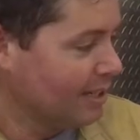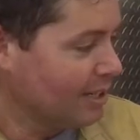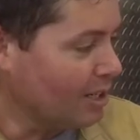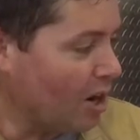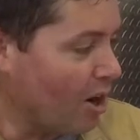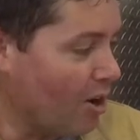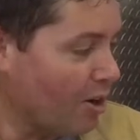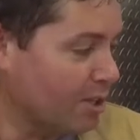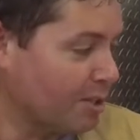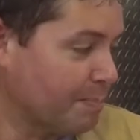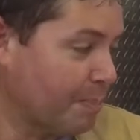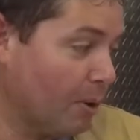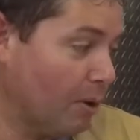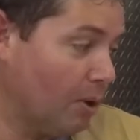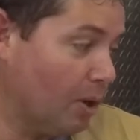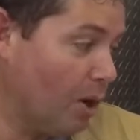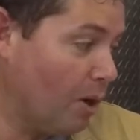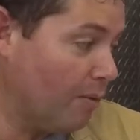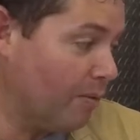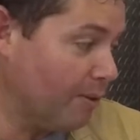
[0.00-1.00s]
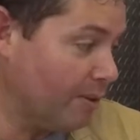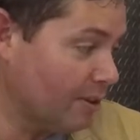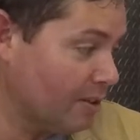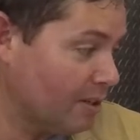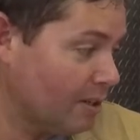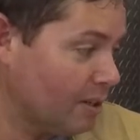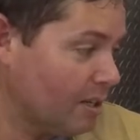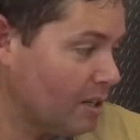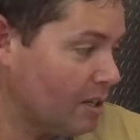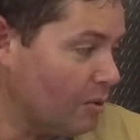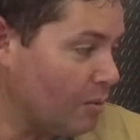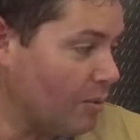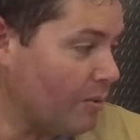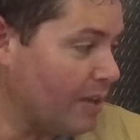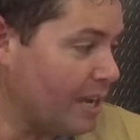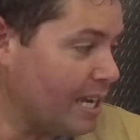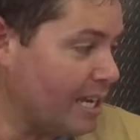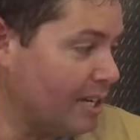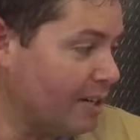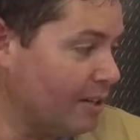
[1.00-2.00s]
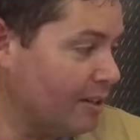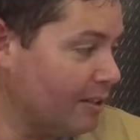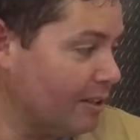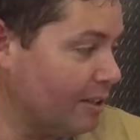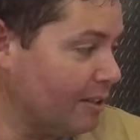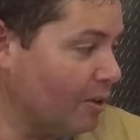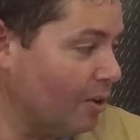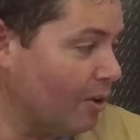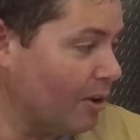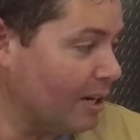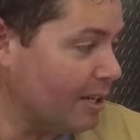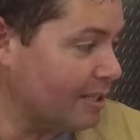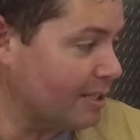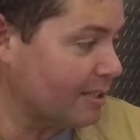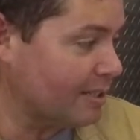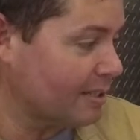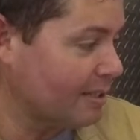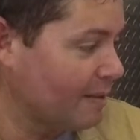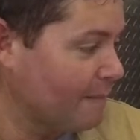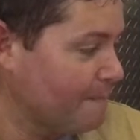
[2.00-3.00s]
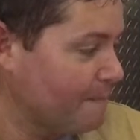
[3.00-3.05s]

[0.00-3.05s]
Cars pull over when they hear the noise,